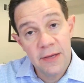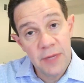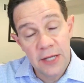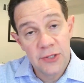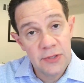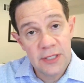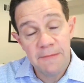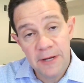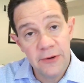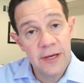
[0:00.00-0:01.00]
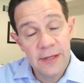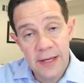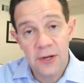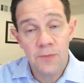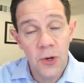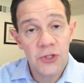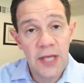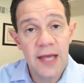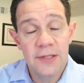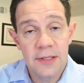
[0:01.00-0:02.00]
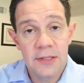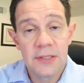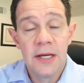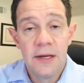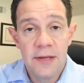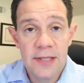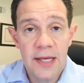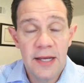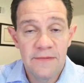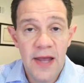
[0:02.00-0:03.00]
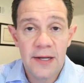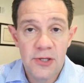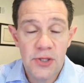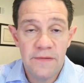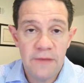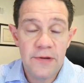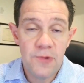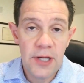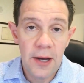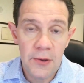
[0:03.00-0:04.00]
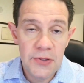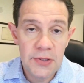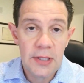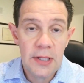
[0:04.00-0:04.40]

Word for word: because typically in most cases they take advantage of everyone else